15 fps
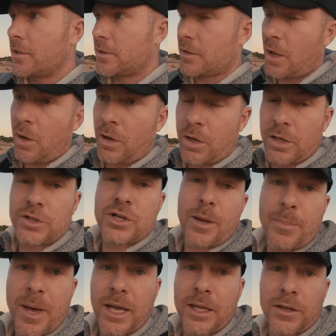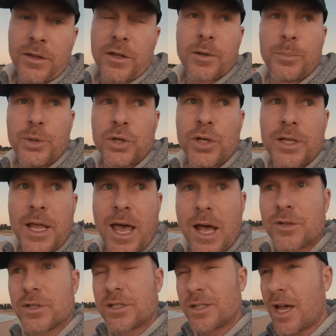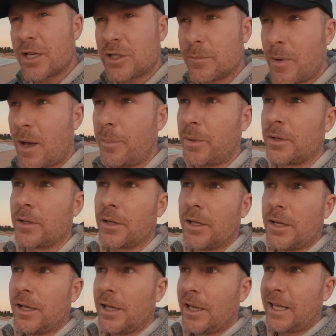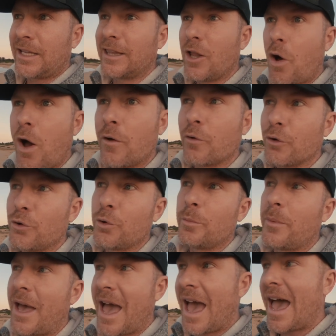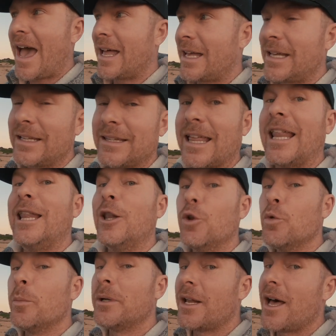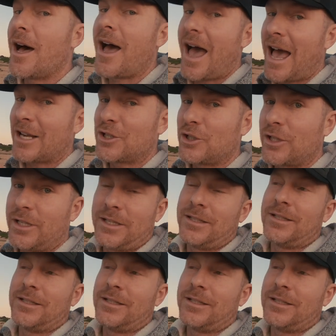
So I'm going to jump back into the computer now. Just touch them up in Lightroom and Luminar, actually.